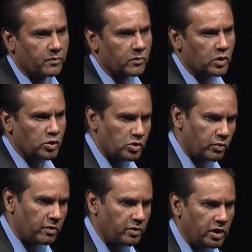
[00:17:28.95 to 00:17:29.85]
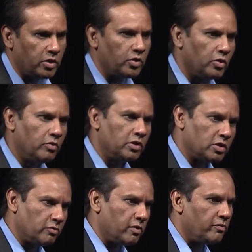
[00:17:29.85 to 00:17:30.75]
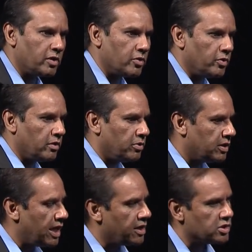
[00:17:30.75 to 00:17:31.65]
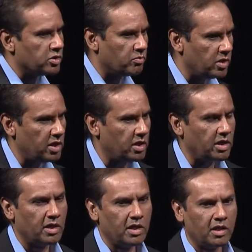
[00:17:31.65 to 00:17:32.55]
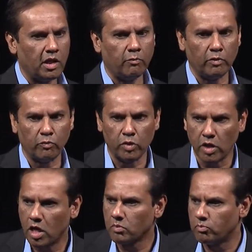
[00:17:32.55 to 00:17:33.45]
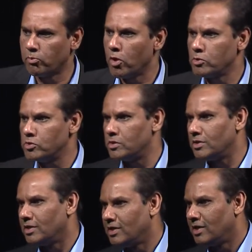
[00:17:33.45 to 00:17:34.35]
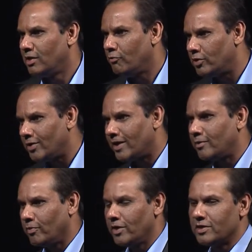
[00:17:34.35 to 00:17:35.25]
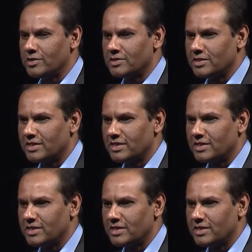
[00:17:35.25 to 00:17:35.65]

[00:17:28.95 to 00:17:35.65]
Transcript: This is where we need to go. This is where we are going. But that doesn't mean that we would not partner with the right players.